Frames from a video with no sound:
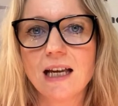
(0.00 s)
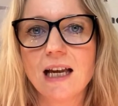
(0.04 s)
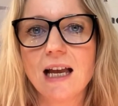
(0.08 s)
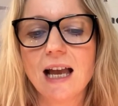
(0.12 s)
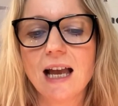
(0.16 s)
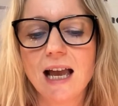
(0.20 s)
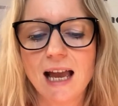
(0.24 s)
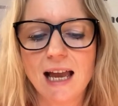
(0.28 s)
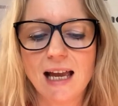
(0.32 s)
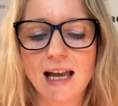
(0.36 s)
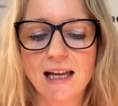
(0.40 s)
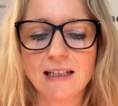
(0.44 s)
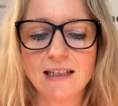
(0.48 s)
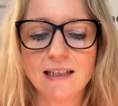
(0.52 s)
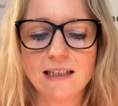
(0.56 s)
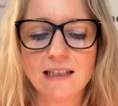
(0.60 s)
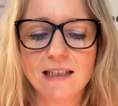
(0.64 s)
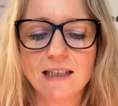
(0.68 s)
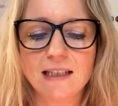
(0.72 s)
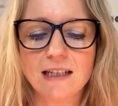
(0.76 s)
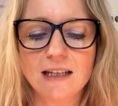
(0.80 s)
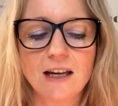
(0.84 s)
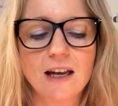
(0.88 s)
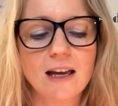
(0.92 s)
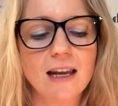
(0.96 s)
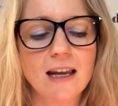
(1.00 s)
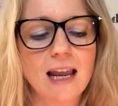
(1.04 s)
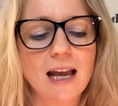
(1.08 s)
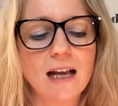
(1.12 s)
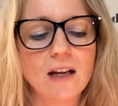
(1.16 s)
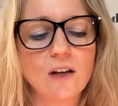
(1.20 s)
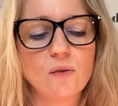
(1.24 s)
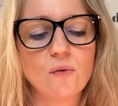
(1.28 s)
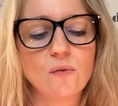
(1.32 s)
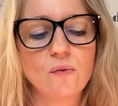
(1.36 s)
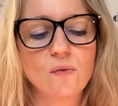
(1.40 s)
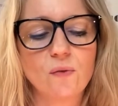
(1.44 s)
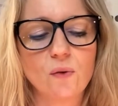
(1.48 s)
and a lack
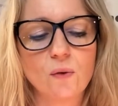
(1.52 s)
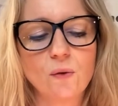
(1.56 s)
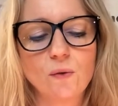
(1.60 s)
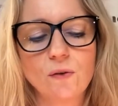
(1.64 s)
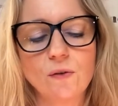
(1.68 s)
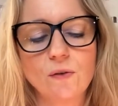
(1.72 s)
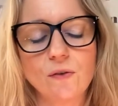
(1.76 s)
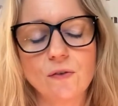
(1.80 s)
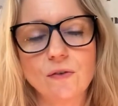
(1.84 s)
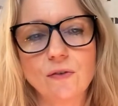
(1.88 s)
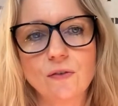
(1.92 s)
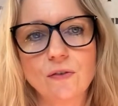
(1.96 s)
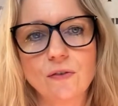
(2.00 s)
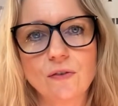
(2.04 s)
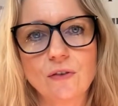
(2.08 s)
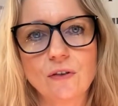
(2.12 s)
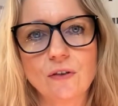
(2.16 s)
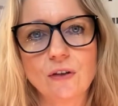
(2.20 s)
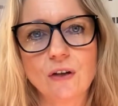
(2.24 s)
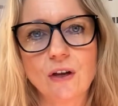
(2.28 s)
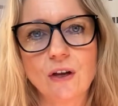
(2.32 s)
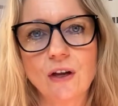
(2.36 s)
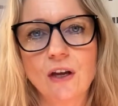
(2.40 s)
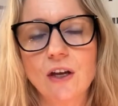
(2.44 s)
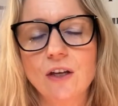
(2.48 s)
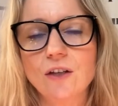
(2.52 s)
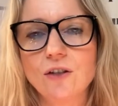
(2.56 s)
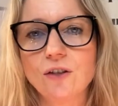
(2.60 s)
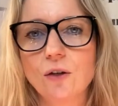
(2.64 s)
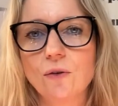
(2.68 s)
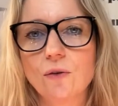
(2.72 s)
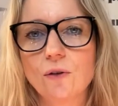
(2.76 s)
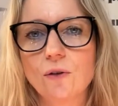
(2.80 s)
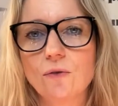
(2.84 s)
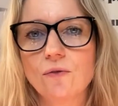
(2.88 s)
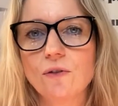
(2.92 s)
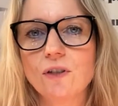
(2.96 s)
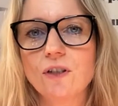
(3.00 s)
of focus. So
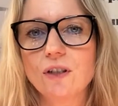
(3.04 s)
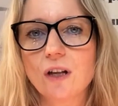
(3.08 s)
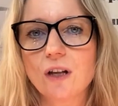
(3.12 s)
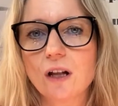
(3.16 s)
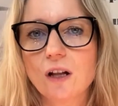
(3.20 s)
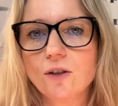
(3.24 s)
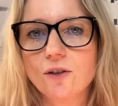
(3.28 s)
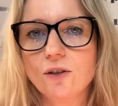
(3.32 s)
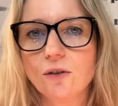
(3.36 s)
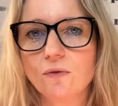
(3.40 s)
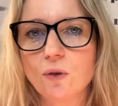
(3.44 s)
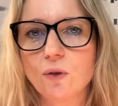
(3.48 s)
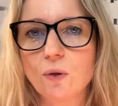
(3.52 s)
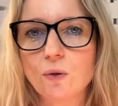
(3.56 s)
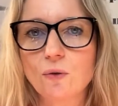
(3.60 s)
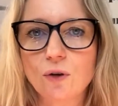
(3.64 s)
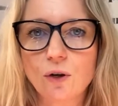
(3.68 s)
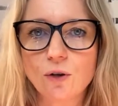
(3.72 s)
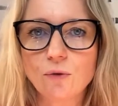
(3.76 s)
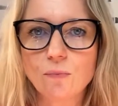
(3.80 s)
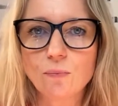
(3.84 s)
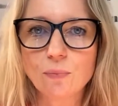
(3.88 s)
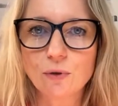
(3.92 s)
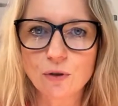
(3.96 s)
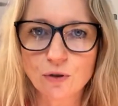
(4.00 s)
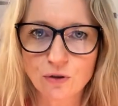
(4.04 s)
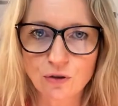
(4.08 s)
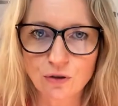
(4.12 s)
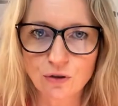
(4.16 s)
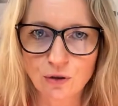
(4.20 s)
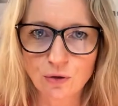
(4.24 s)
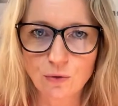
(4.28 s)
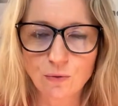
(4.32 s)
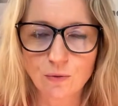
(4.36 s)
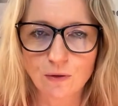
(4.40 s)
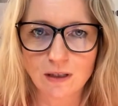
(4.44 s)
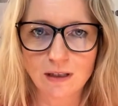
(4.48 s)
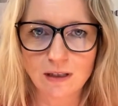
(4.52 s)
the result of you not
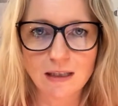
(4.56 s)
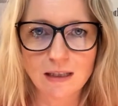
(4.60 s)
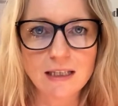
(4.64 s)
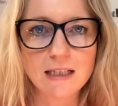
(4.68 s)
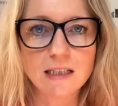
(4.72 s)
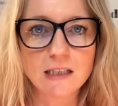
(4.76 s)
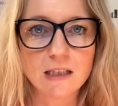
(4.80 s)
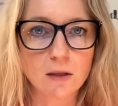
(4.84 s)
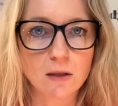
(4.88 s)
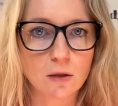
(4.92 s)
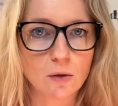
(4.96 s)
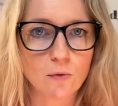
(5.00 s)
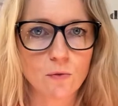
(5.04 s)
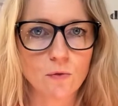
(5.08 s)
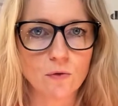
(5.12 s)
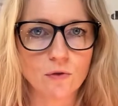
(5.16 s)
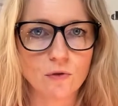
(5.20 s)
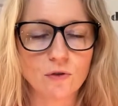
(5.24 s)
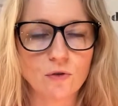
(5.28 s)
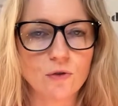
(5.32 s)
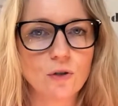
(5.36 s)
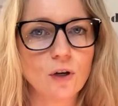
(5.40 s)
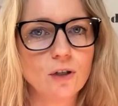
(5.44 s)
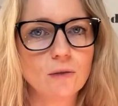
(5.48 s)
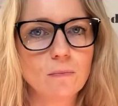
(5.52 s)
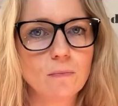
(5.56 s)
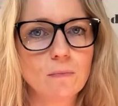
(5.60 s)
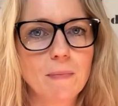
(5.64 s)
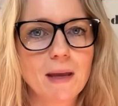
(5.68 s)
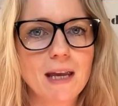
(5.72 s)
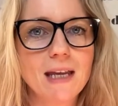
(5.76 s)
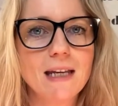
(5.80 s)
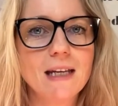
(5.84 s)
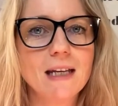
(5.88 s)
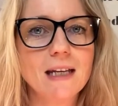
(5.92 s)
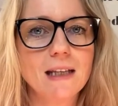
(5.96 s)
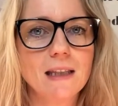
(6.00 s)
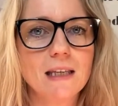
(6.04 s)
pursuing these thoughts or not
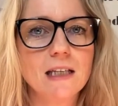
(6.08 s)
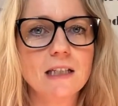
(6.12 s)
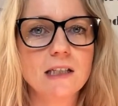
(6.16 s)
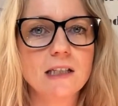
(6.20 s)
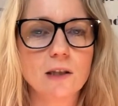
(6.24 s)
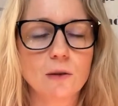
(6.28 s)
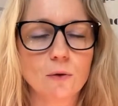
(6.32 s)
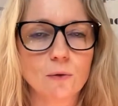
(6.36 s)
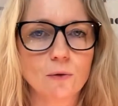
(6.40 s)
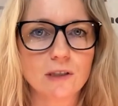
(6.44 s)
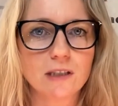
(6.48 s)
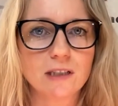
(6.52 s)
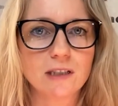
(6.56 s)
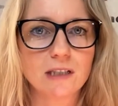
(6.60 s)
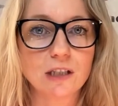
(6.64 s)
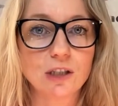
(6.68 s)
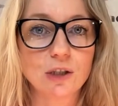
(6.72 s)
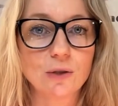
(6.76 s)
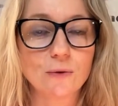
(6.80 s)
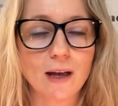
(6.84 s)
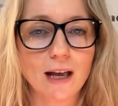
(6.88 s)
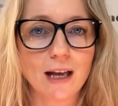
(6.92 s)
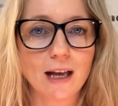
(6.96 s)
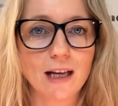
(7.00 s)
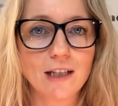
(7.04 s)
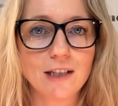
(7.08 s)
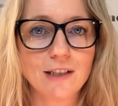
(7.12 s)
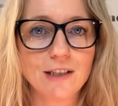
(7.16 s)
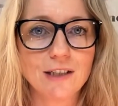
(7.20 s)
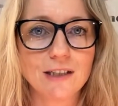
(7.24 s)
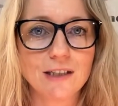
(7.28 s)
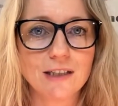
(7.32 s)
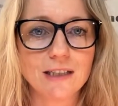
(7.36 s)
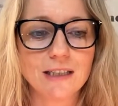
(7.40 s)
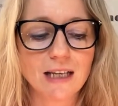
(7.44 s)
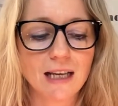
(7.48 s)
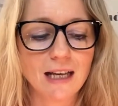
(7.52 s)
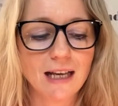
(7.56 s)
making these thoughts into
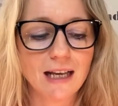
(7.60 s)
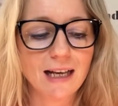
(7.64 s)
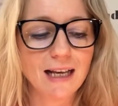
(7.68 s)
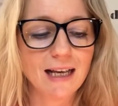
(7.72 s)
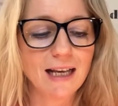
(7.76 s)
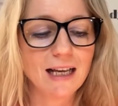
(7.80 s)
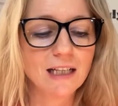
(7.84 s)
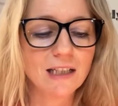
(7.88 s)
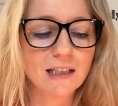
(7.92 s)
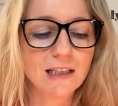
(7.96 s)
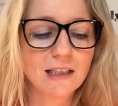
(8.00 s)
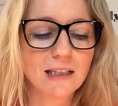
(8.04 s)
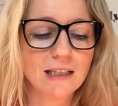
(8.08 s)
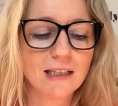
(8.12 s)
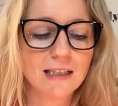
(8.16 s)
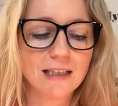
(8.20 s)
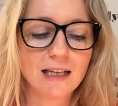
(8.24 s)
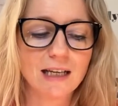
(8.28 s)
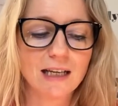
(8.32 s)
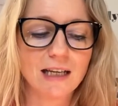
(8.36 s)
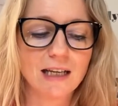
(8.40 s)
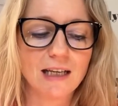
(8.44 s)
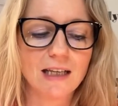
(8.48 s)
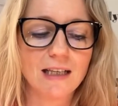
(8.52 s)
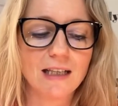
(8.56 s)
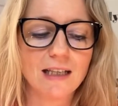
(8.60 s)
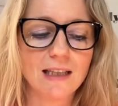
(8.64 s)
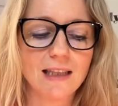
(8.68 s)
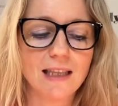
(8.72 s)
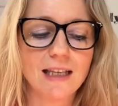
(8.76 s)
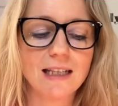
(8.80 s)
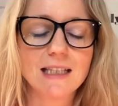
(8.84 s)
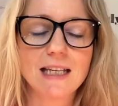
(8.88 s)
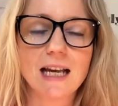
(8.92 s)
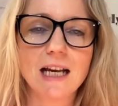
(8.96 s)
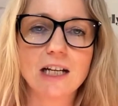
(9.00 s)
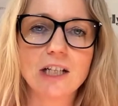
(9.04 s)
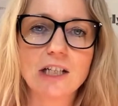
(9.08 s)
actions
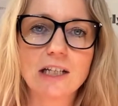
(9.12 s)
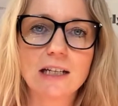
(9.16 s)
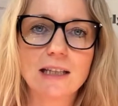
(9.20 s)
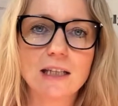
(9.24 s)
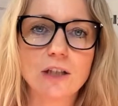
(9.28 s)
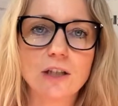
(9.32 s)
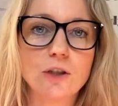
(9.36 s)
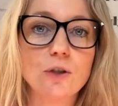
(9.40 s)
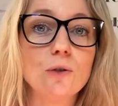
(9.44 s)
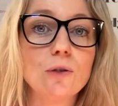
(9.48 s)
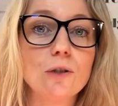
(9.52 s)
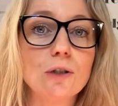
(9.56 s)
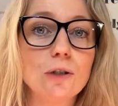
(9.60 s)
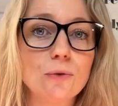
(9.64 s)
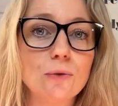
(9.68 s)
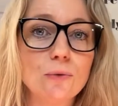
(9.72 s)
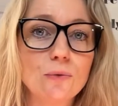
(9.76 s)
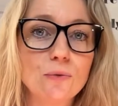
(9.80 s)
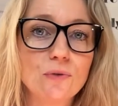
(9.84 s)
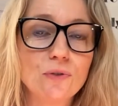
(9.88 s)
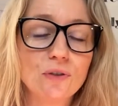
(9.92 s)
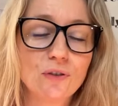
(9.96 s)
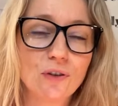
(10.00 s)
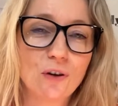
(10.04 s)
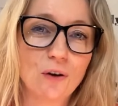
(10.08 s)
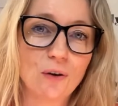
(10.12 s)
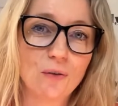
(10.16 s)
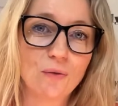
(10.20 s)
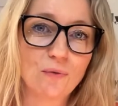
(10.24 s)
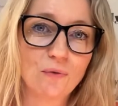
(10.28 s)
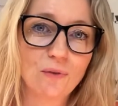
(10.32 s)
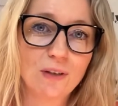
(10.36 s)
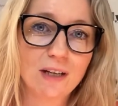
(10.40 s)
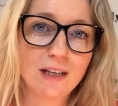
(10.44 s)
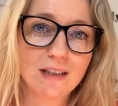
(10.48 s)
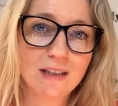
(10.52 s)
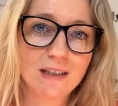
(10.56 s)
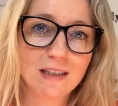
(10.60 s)
that's actually that you lose
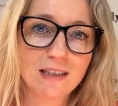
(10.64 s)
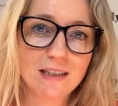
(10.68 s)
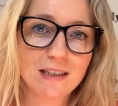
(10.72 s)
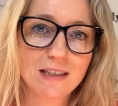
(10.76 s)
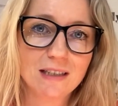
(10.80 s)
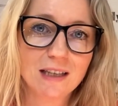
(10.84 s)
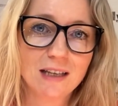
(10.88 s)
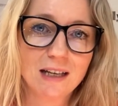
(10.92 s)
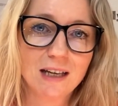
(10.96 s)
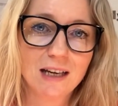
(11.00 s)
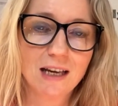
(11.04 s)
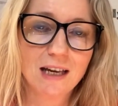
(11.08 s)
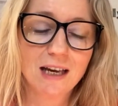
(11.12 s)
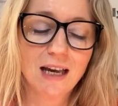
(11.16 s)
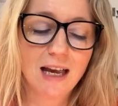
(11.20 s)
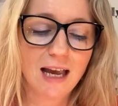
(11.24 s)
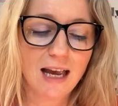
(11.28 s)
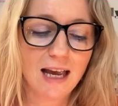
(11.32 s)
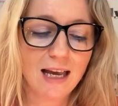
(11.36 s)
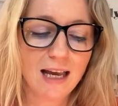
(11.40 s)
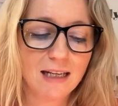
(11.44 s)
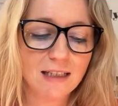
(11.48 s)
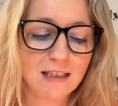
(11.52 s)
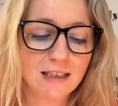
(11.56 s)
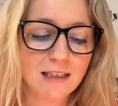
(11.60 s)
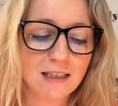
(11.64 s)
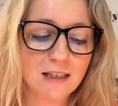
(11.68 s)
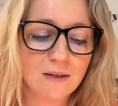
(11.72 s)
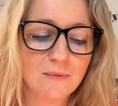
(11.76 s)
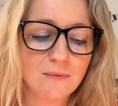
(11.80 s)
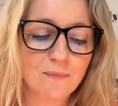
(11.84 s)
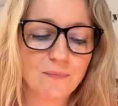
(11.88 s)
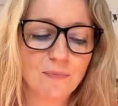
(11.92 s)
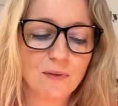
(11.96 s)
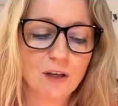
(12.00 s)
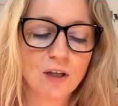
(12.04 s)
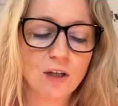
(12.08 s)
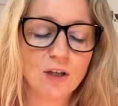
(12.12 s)
confidence and
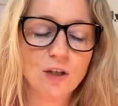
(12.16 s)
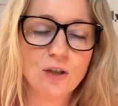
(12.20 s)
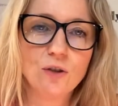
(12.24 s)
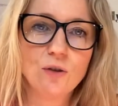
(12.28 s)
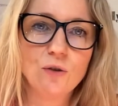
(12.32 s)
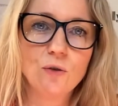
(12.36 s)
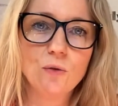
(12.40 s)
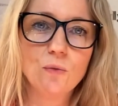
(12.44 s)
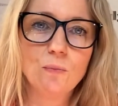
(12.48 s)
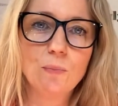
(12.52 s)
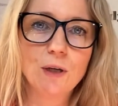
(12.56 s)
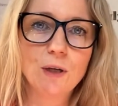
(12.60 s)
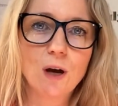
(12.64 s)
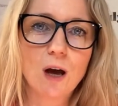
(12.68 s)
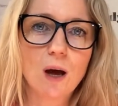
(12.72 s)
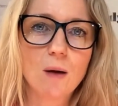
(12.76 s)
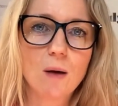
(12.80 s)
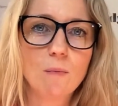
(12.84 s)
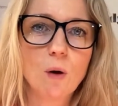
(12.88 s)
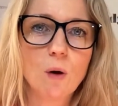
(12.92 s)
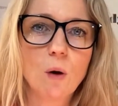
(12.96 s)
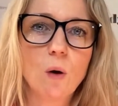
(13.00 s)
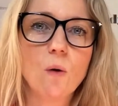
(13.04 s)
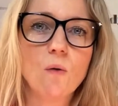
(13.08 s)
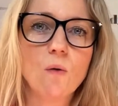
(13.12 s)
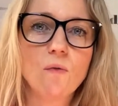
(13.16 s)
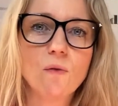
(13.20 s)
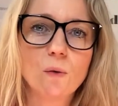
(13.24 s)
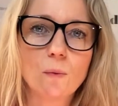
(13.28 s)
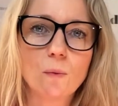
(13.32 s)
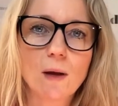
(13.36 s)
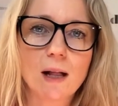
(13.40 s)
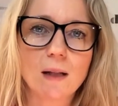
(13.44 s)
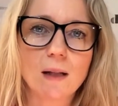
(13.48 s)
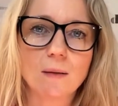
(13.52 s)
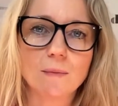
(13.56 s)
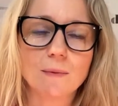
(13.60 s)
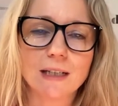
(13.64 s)
you become
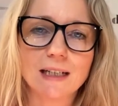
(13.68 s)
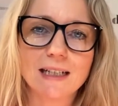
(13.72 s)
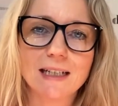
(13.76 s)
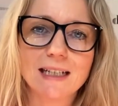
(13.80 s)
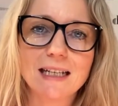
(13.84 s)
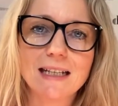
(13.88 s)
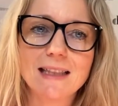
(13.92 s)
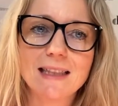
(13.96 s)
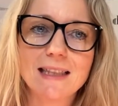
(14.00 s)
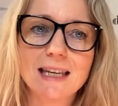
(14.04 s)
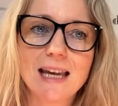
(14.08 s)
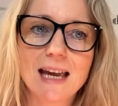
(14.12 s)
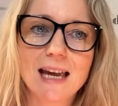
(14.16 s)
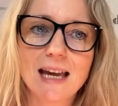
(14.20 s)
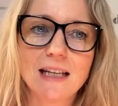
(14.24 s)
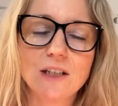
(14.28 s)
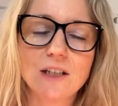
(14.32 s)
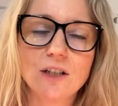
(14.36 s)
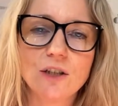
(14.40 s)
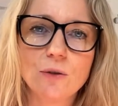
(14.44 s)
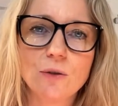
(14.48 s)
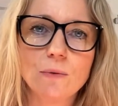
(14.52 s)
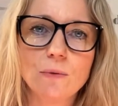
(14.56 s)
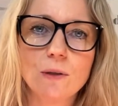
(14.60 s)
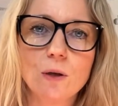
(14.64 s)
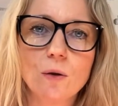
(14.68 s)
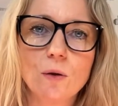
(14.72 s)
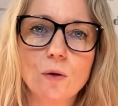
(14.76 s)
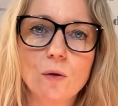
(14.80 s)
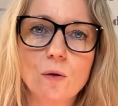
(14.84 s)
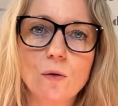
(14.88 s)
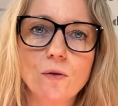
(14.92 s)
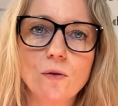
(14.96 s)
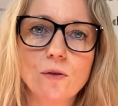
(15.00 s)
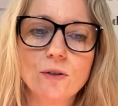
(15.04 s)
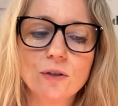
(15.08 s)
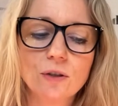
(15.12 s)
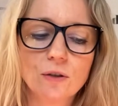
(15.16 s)
overwhelmed. And in the end, you will
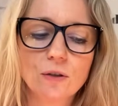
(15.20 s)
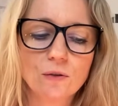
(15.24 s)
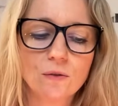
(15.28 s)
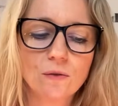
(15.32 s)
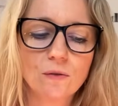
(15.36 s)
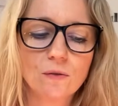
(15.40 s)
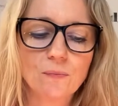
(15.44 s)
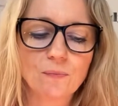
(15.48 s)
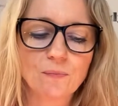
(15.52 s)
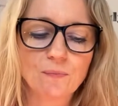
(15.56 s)
also